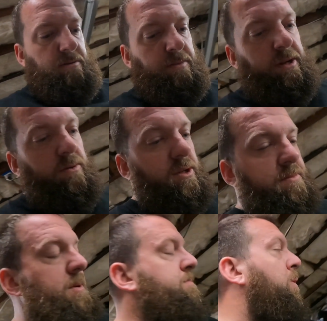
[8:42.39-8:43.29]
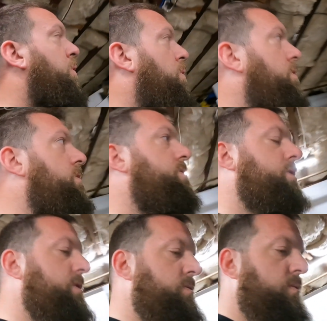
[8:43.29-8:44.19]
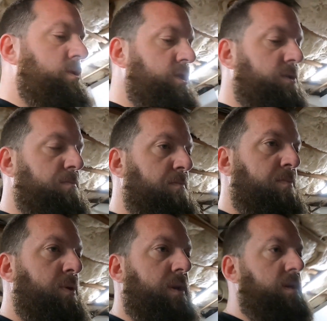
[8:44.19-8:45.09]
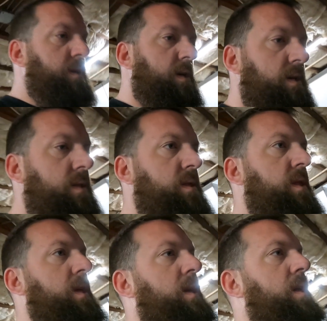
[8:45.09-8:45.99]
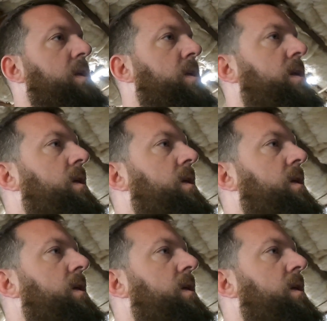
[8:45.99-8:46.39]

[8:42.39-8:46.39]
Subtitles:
My USB ports would just put it on the